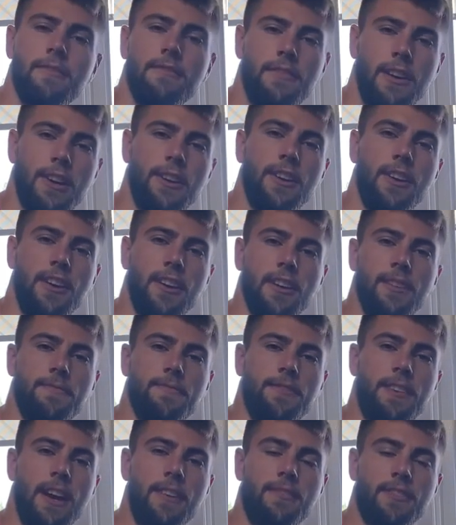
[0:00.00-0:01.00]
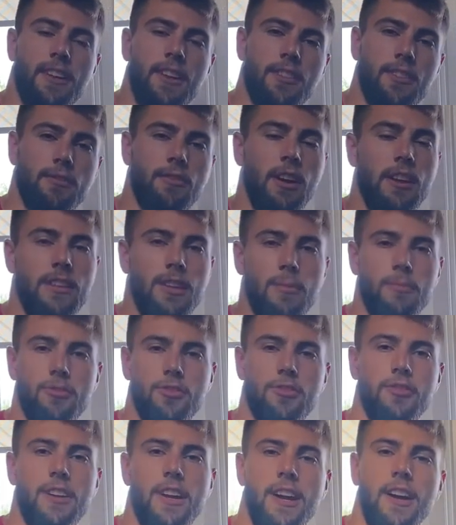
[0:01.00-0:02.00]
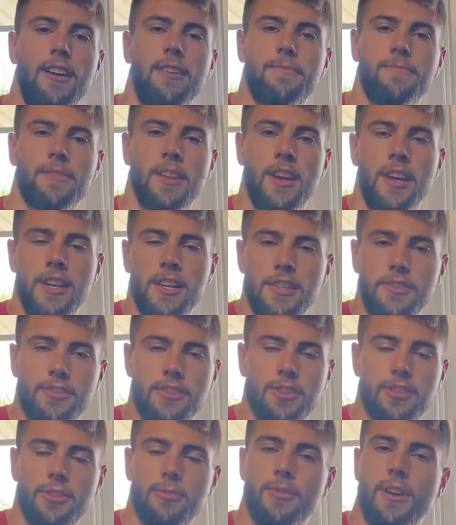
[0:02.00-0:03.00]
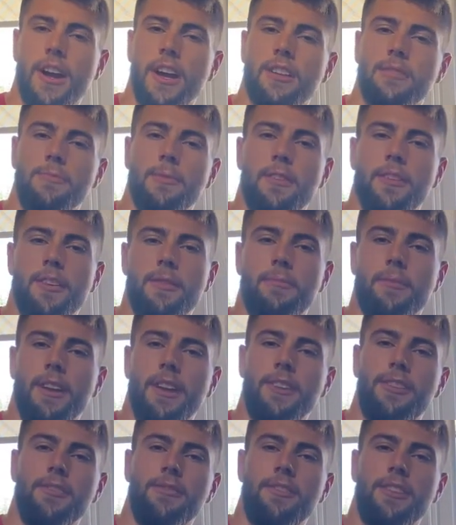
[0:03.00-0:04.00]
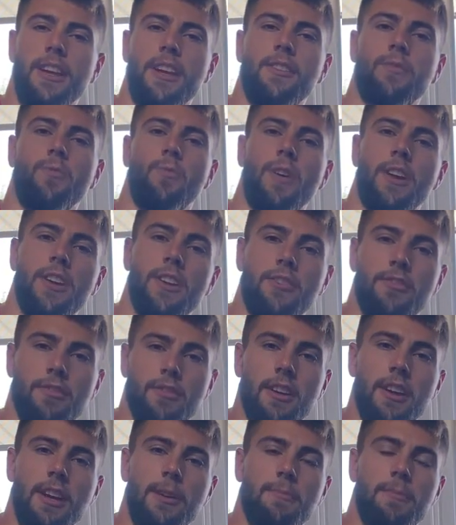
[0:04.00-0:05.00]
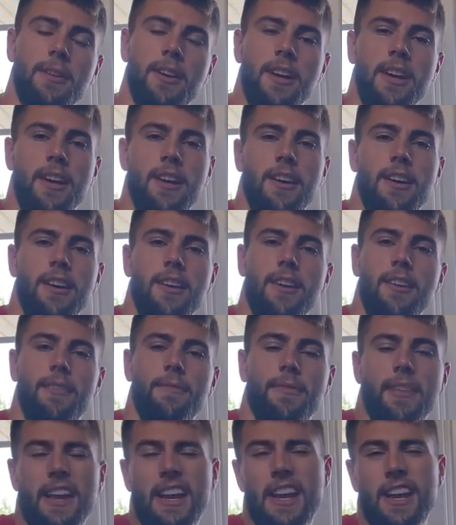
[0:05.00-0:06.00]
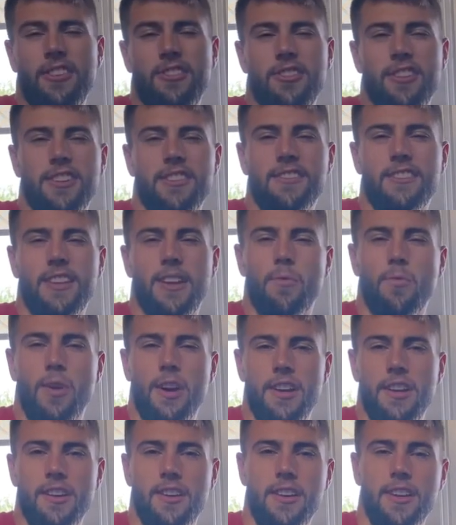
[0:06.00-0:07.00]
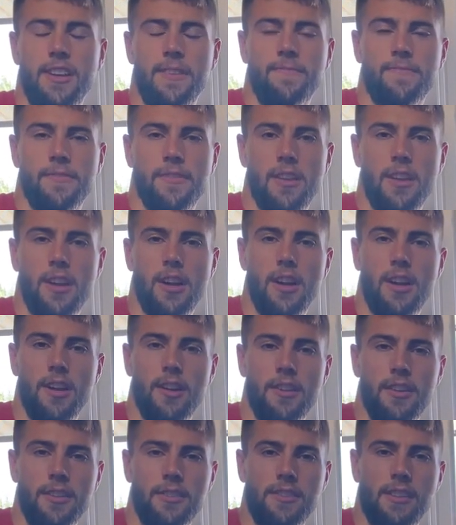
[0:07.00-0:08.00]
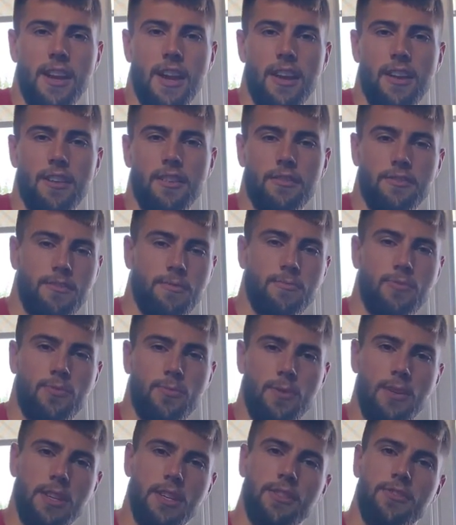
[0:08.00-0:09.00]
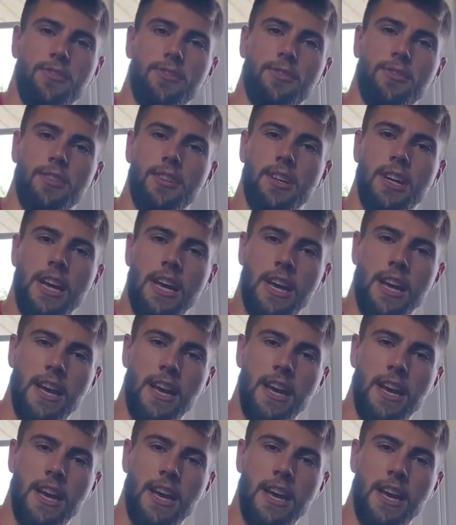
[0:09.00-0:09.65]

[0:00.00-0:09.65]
Very good. Definitely at the right temperature now. Still no raspberry, but I do taste white grape. Um, I guess you could say white honey. Uh, it's got some sweetness to it